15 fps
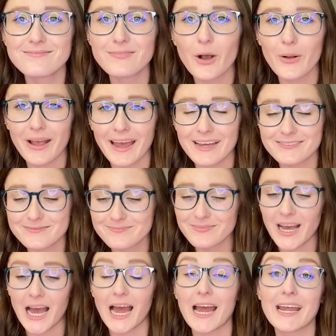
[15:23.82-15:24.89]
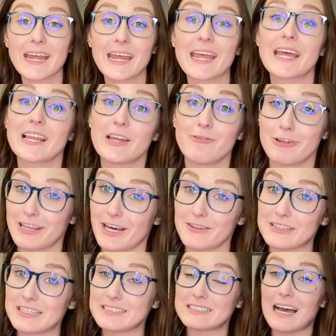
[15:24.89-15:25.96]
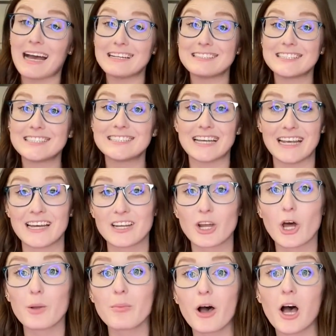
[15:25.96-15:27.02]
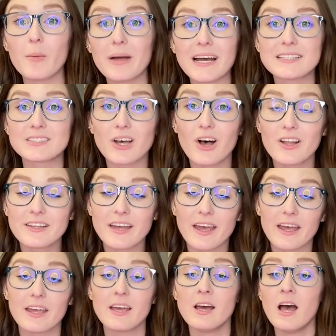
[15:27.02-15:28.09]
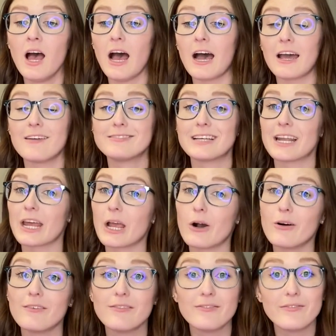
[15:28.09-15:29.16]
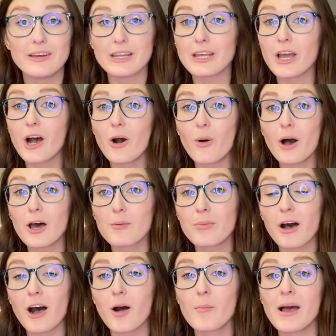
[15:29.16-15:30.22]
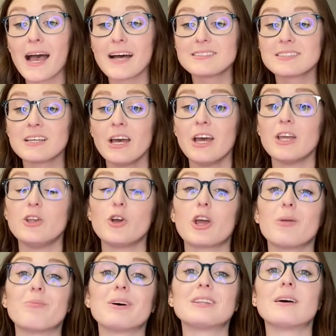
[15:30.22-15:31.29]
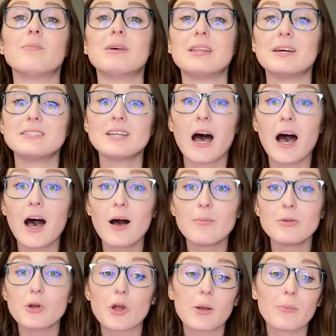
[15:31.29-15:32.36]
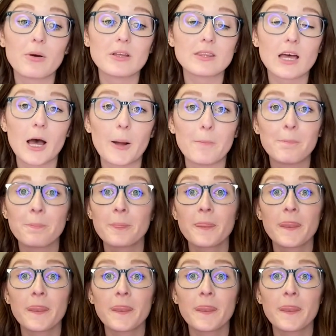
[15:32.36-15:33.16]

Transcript: Okay, I can't live without this. I stand on Paw Mats all day. I have done a whole video on Paw Mats. You can put them in the tub. You can put them